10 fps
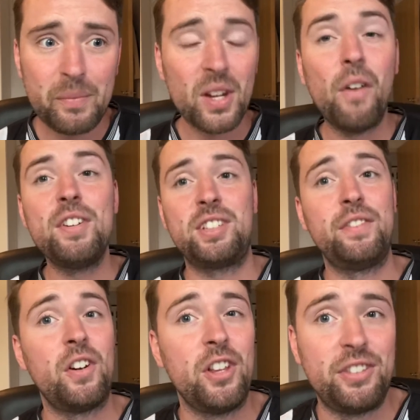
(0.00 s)
Obviously,
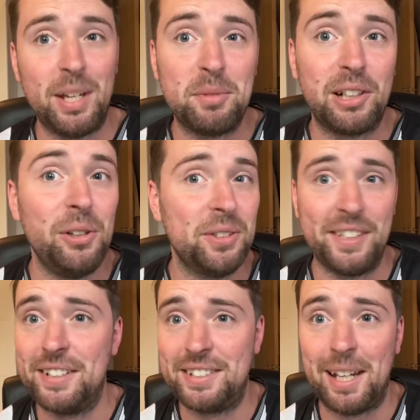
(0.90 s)
if other teams are losing
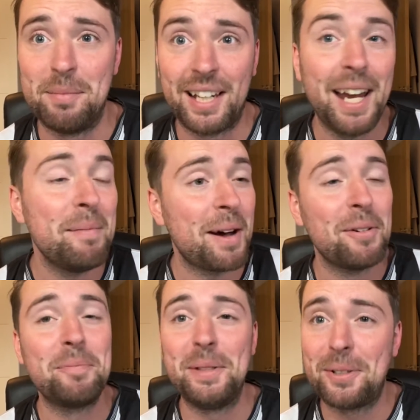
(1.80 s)
at the same time, that
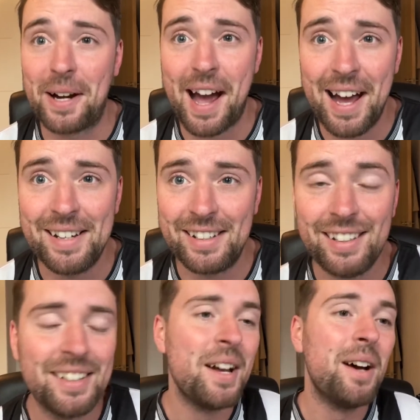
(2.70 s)
would be quite
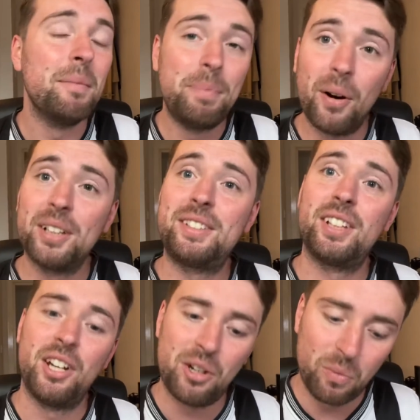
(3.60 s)
handy. But
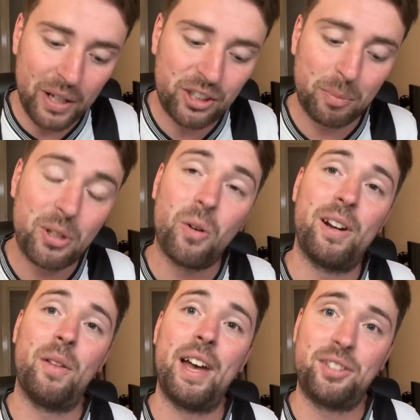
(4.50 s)
we should be going
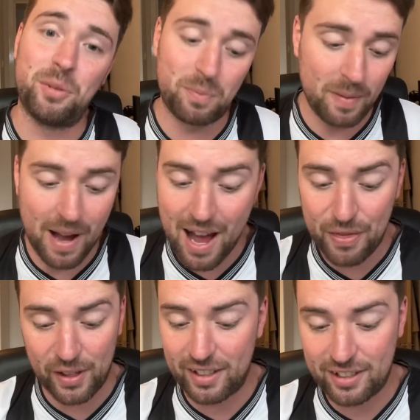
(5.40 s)
out there to, I
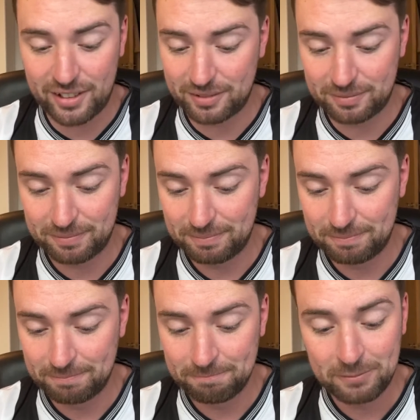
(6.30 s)
think,
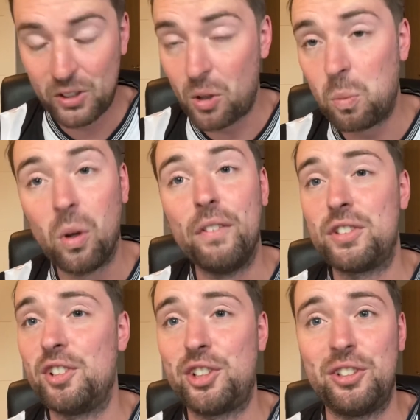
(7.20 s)
you know, Wolves
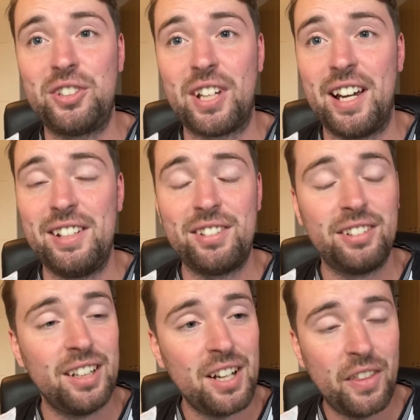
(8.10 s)
are a good side.
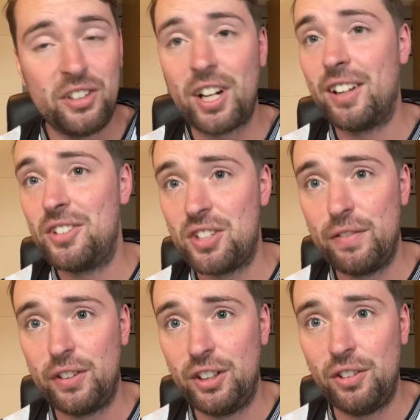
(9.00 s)
They're challenging
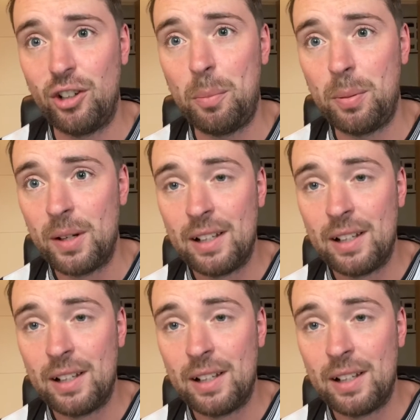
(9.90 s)
for Europe.